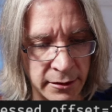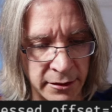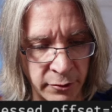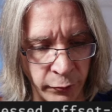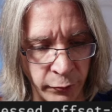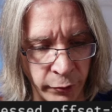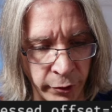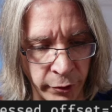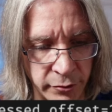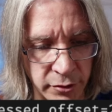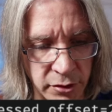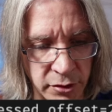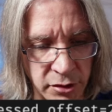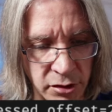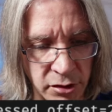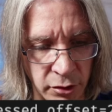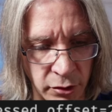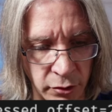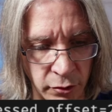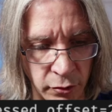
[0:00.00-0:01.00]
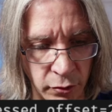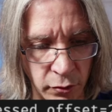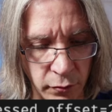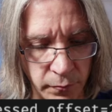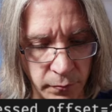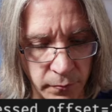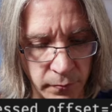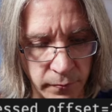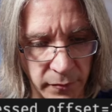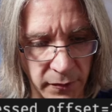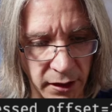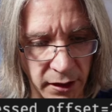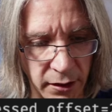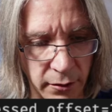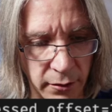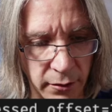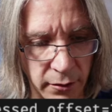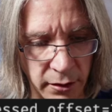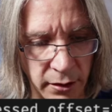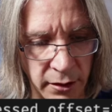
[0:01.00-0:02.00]
at row 2,
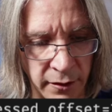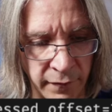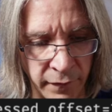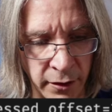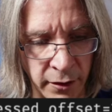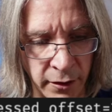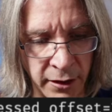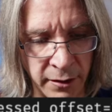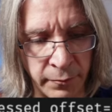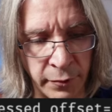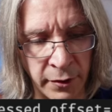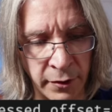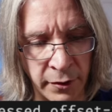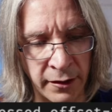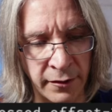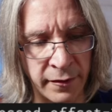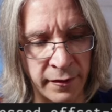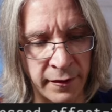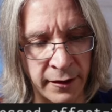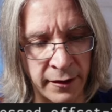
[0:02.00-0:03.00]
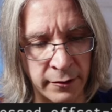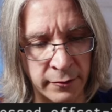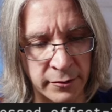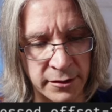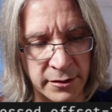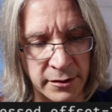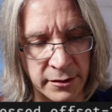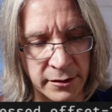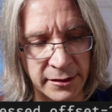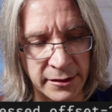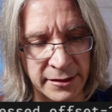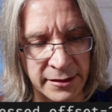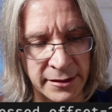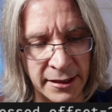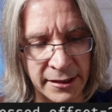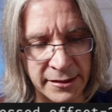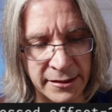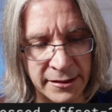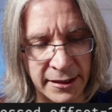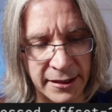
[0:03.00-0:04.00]
divided by 1,000, because
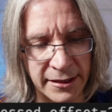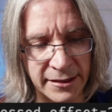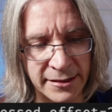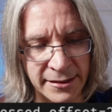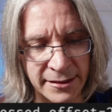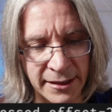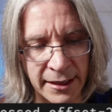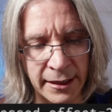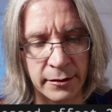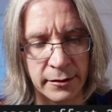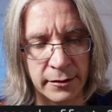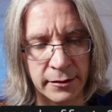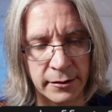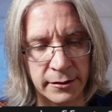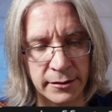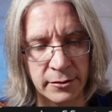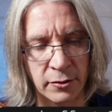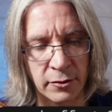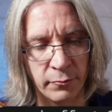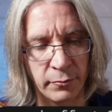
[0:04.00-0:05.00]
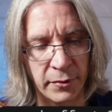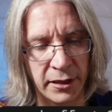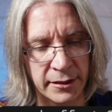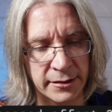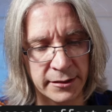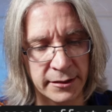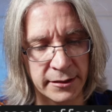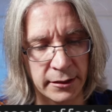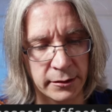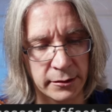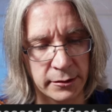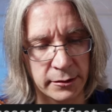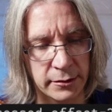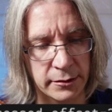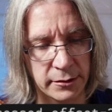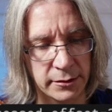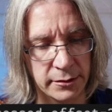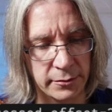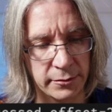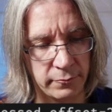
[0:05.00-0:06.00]
that takes seconds, not
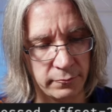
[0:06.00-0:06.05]
milliseconds.